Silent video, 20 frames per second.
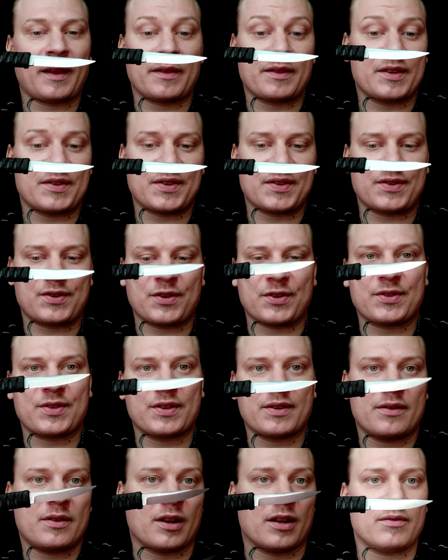this is
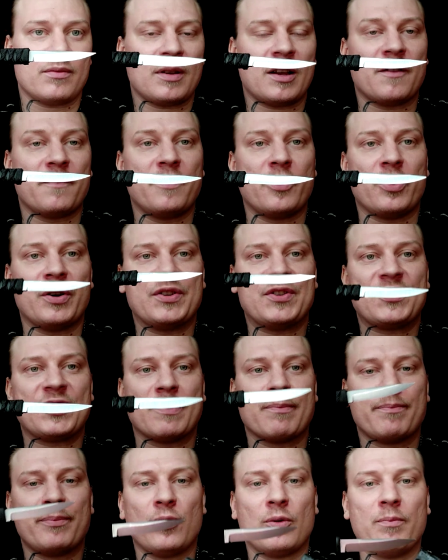just, you know, a very
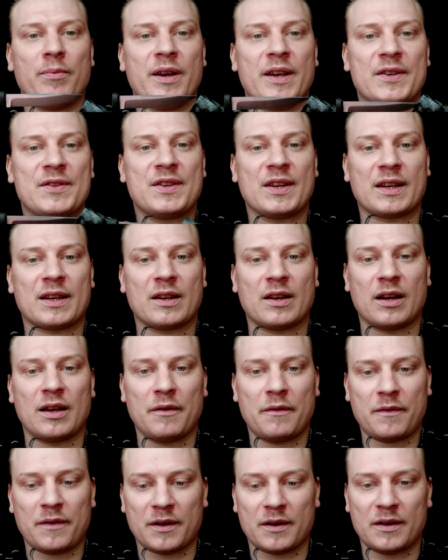simple basic
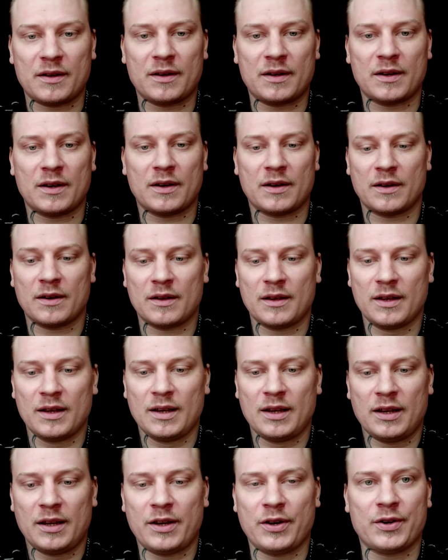knife. And
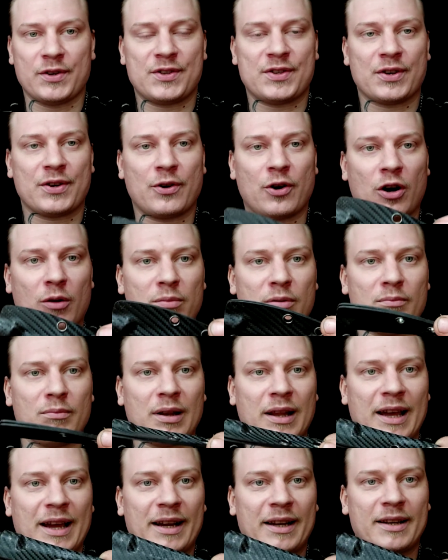here's the
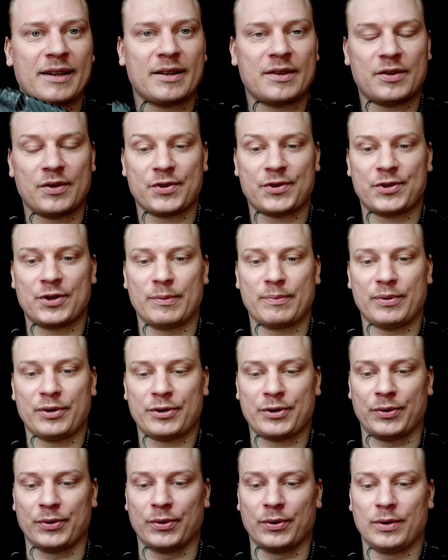carbon black. They're
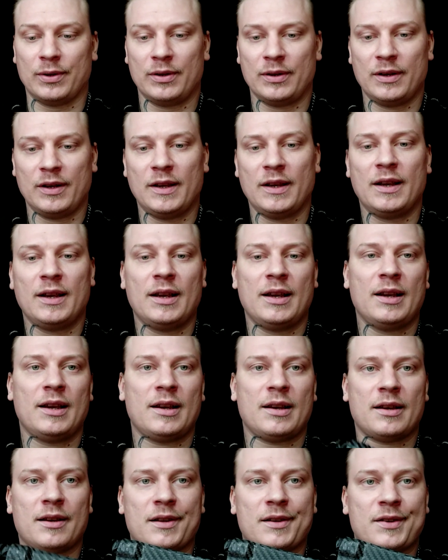super cool.
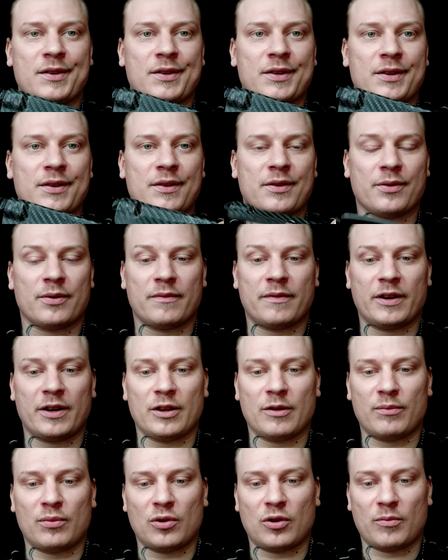And they're
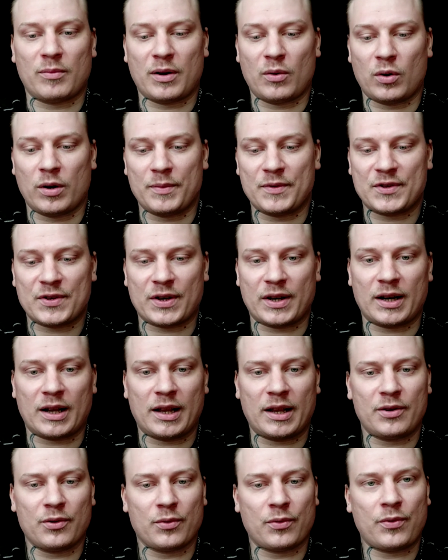available on my
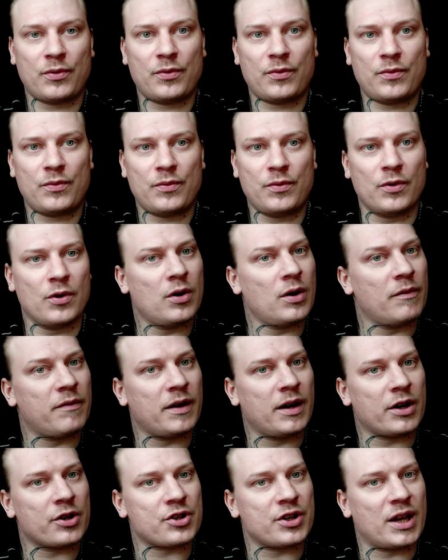website. I don't know
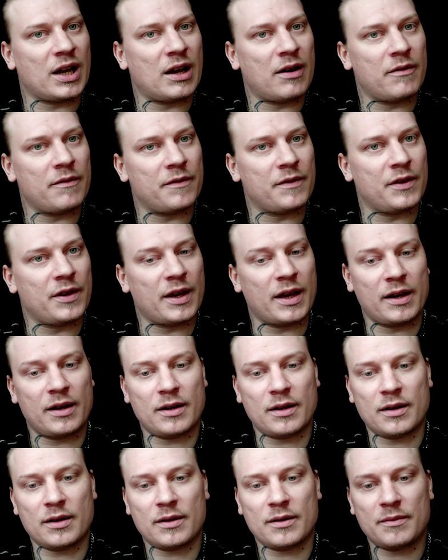if I actually have
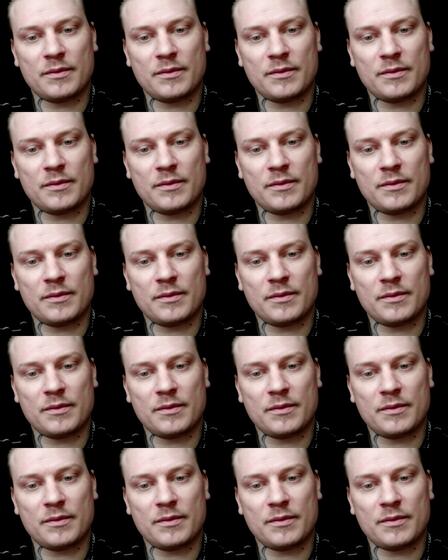yet.